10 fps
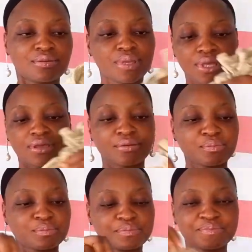Fold
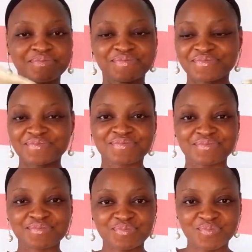everything
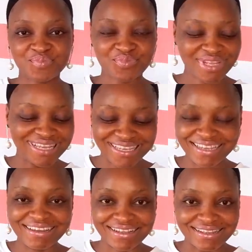like
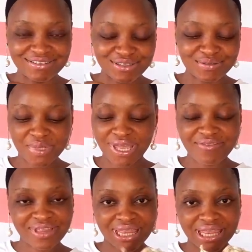this. You
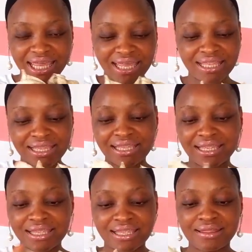can see
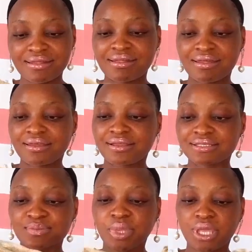how the 2
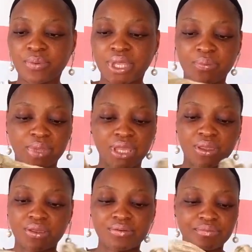parts I picked
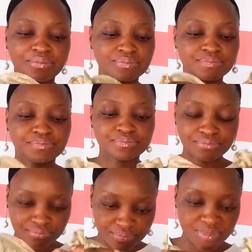up and
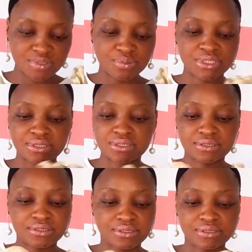I begin to
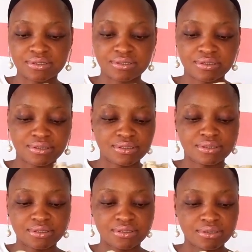pleat down.
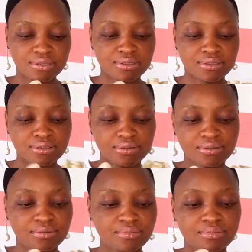So pleat
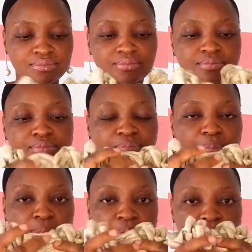everything
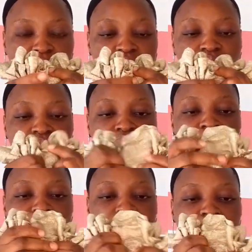and
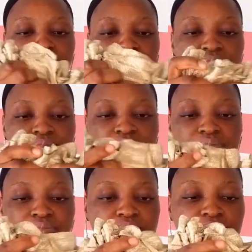arrange properly.